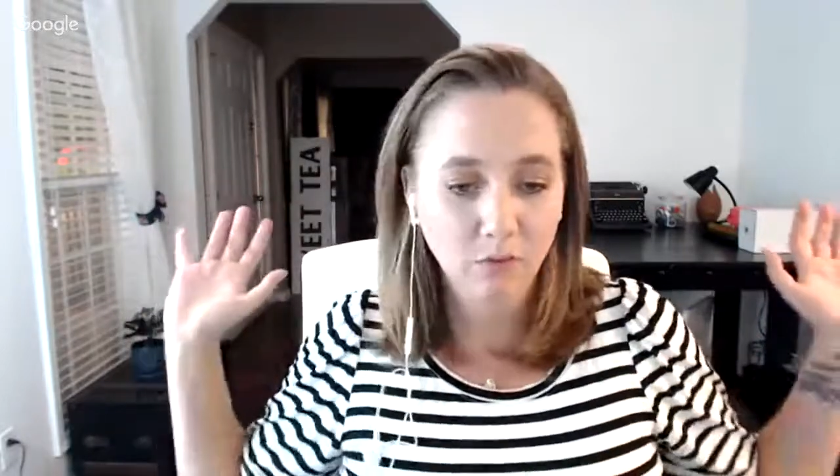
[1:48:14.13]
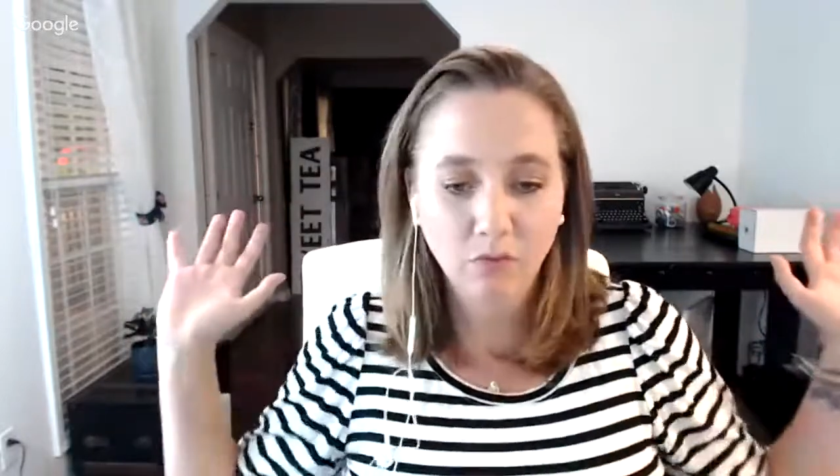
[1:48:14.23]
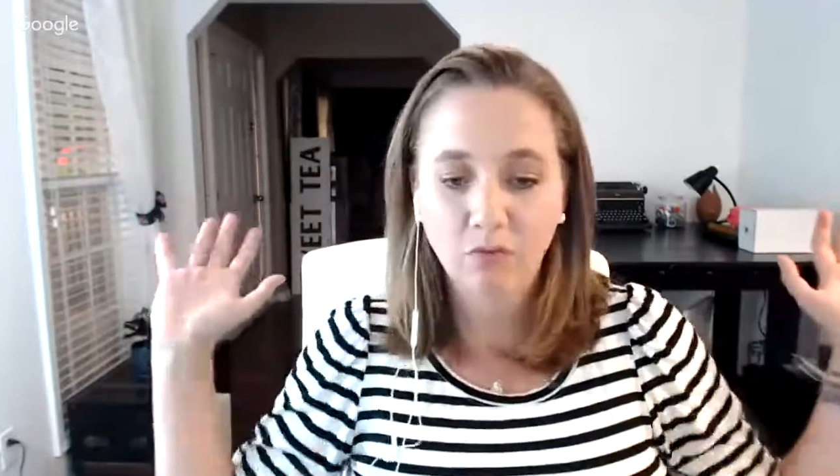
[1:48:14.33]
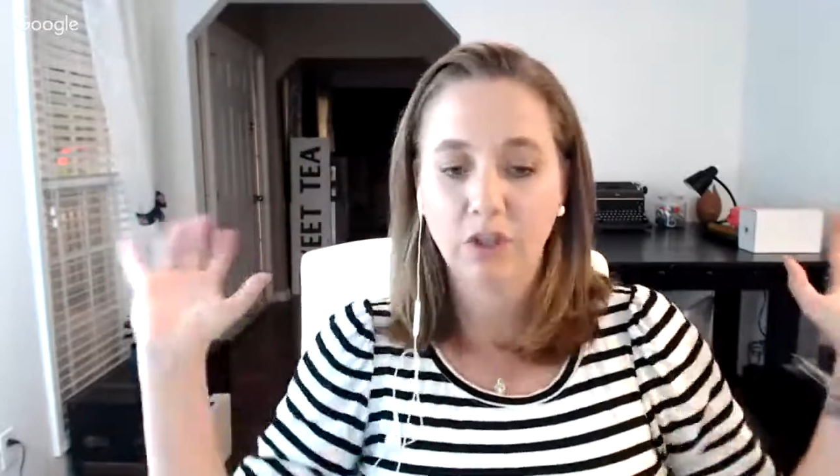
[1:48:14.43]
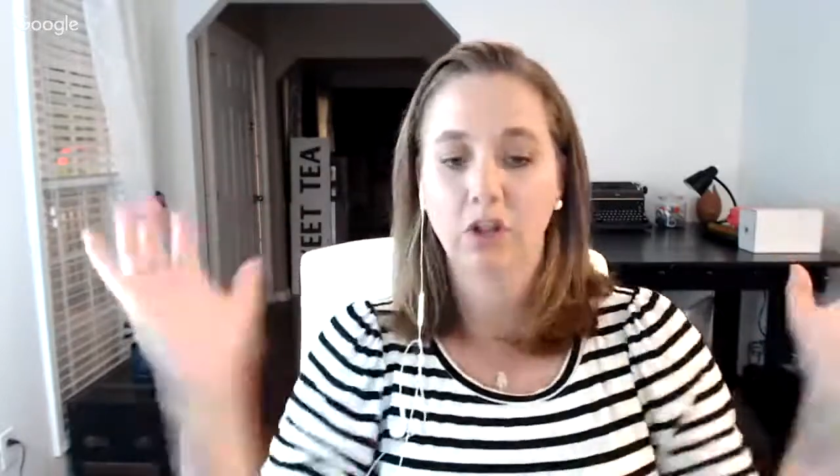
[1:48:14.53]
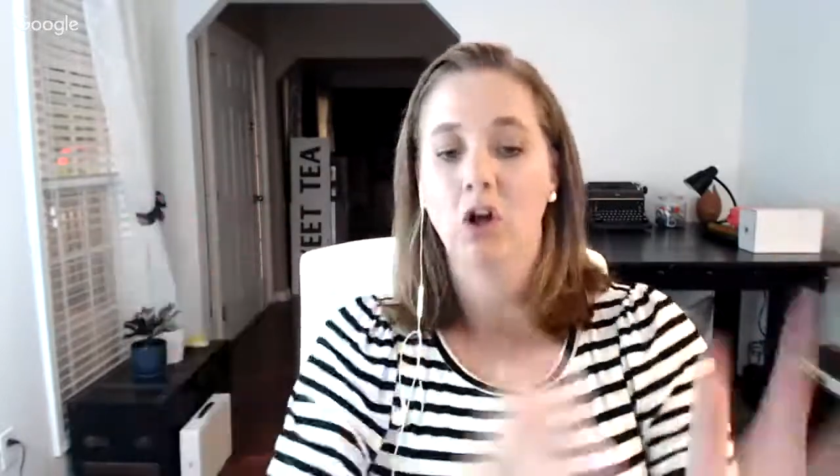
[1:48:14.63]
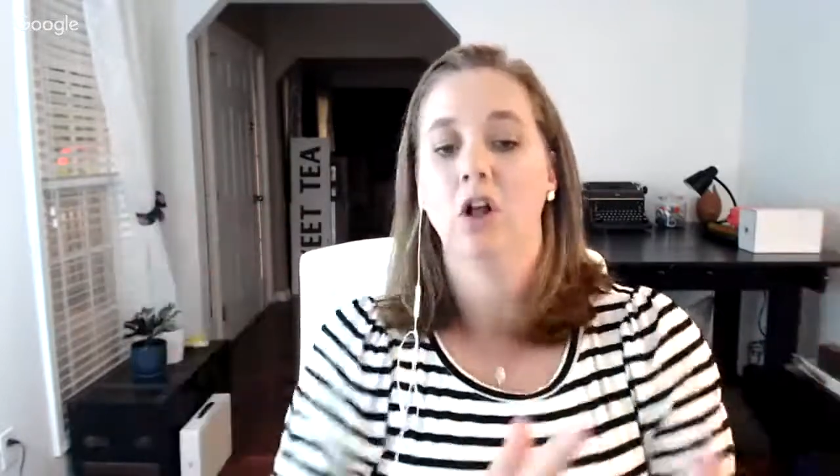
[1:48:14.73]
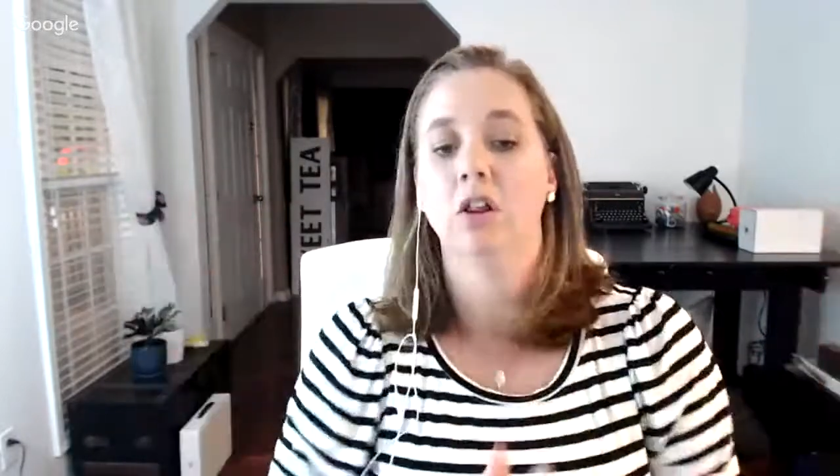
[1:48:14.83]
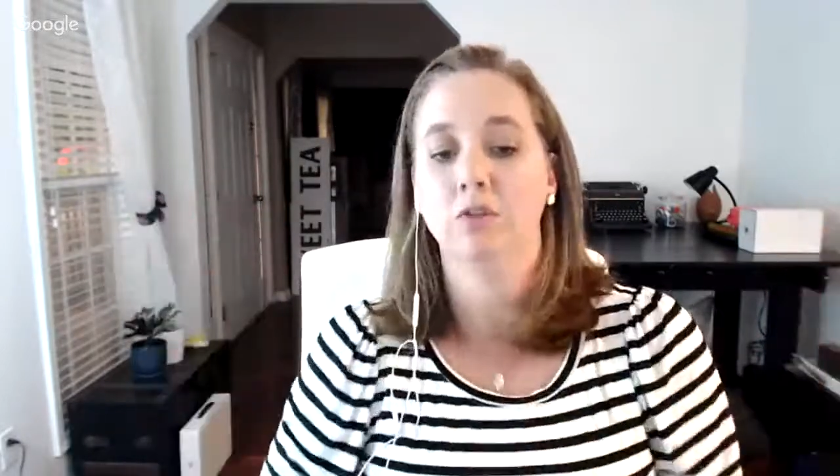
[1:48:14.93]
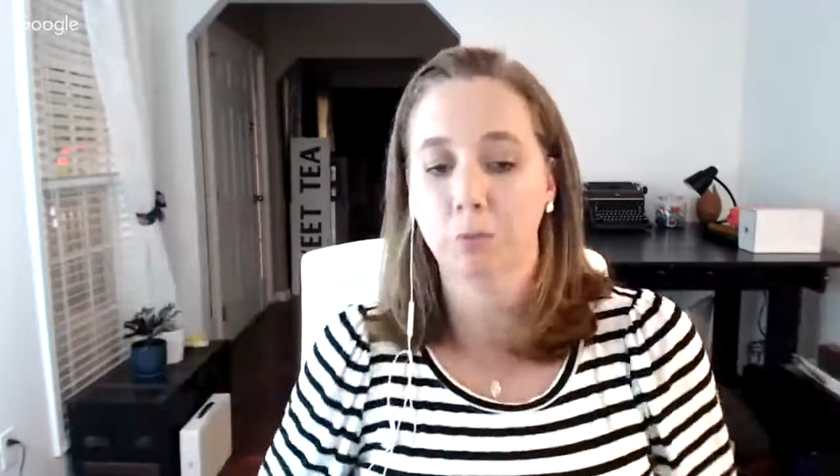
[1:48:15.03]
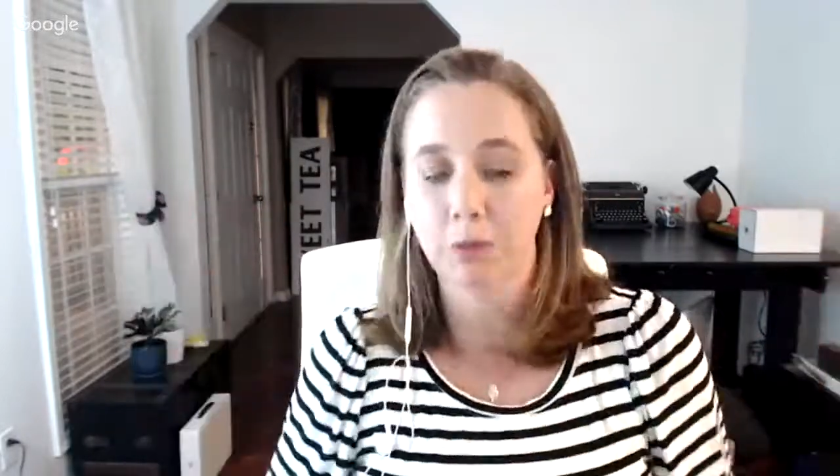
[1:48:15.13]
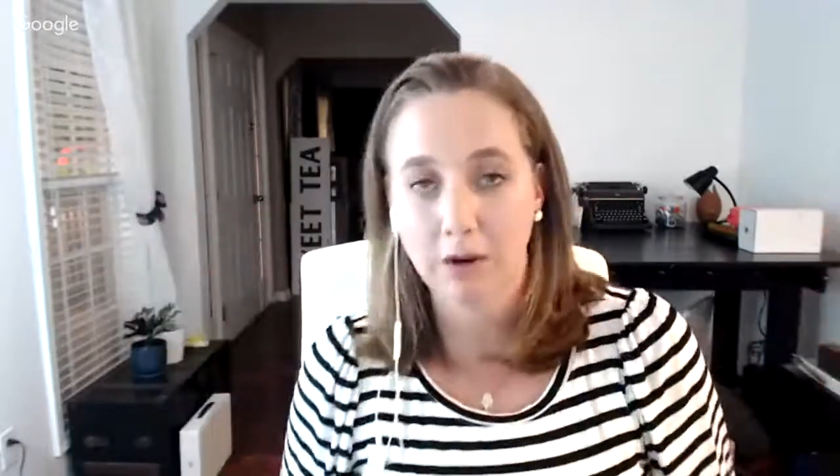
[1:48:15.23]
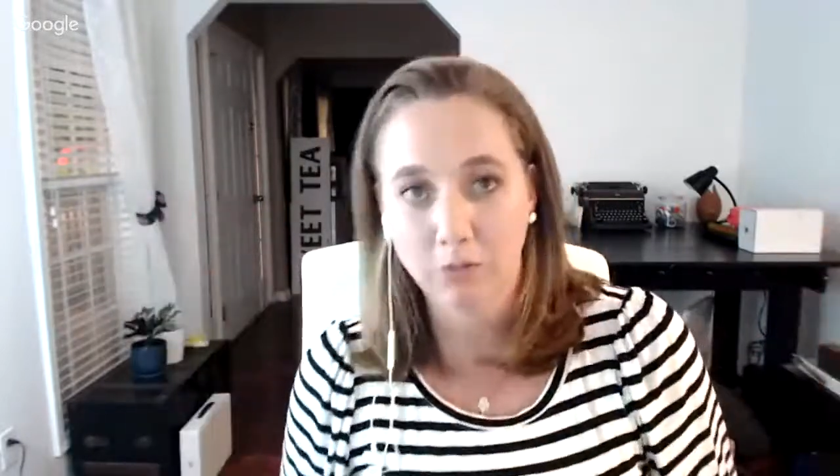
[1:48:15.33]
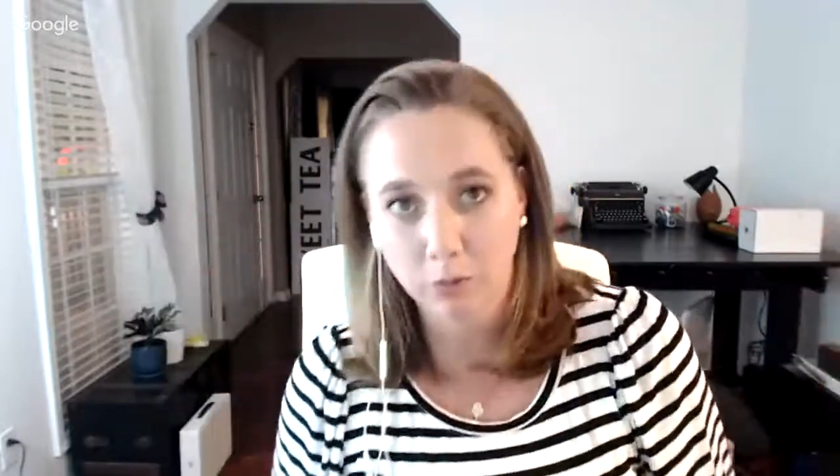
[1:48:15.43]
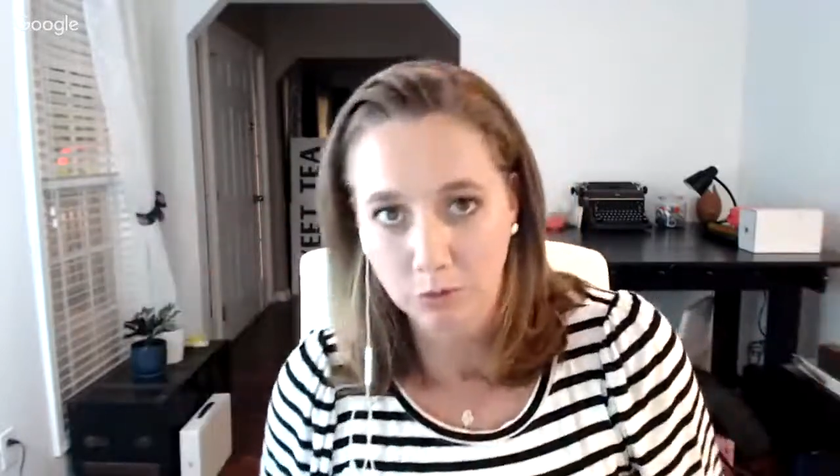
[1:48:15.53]
fill all of your
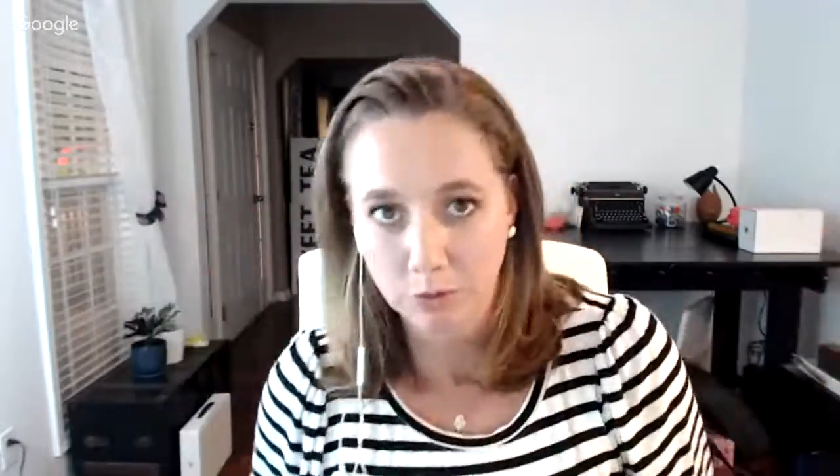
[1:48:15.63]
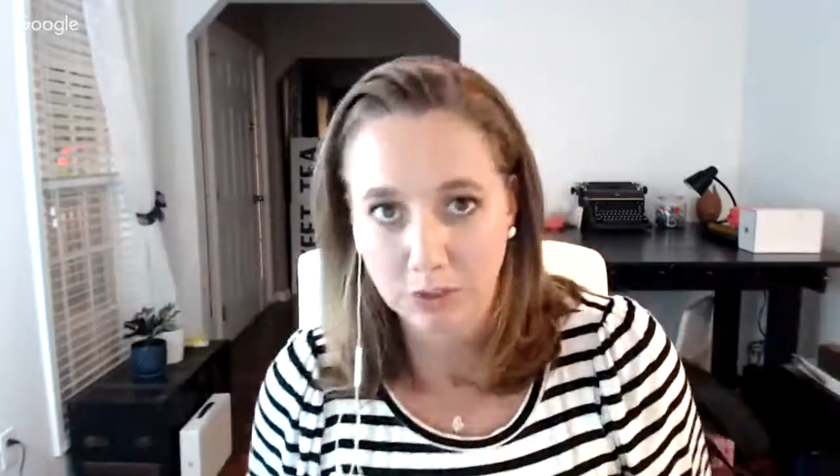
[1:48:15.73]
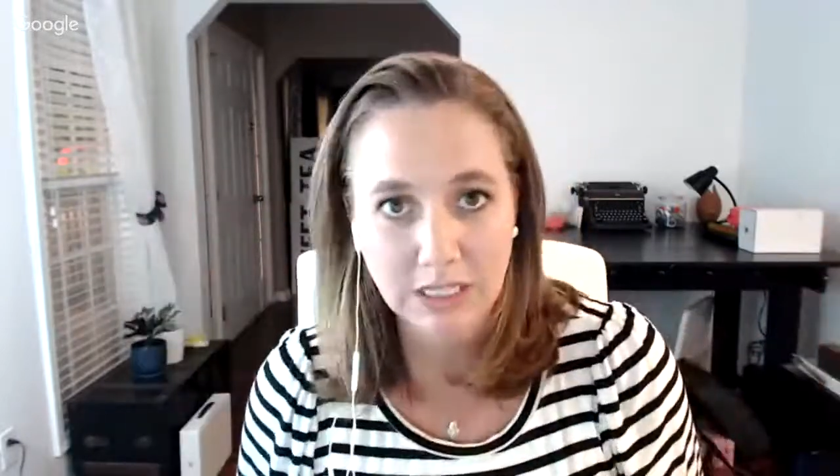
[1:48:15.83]
platforms with the